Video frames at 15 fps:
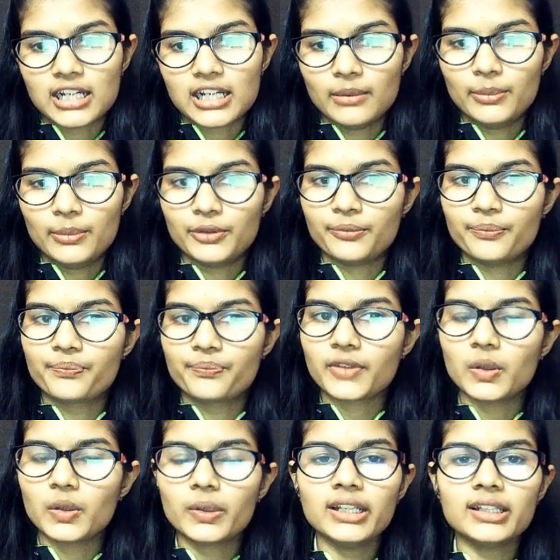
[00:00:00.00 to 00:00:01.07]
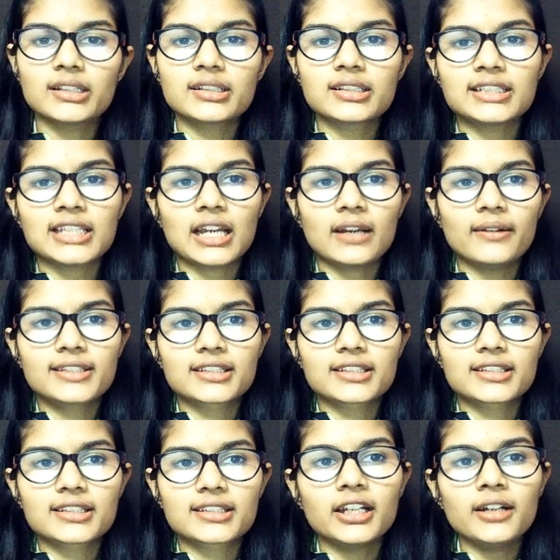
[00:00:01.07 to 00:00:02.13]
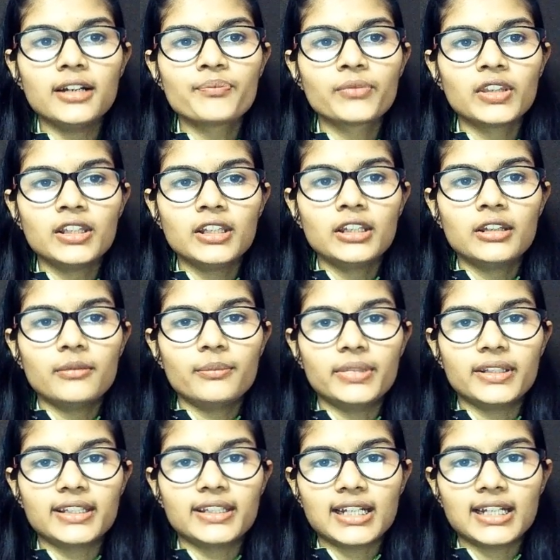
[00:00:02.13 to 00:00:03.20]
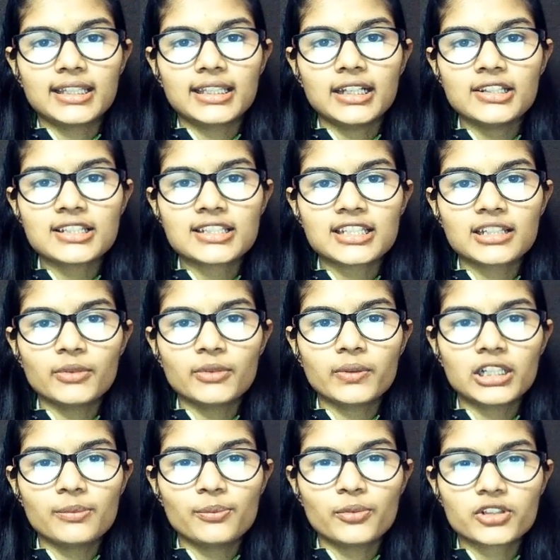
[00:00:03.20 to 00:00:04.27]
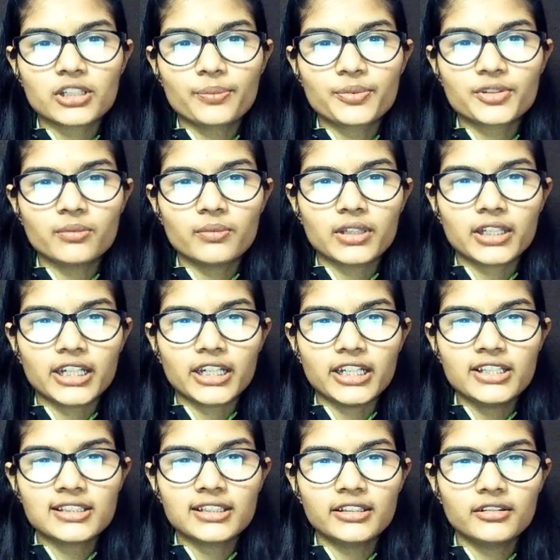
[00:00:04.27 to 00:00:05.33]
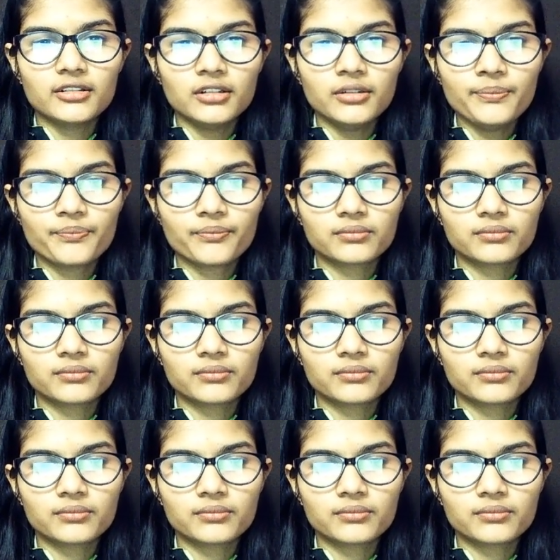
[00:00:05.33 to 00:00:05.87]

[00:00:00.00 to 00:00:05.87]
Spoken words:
Tableau. Okay, this is how it's gonna be. And now just let me quickly put up some lines here.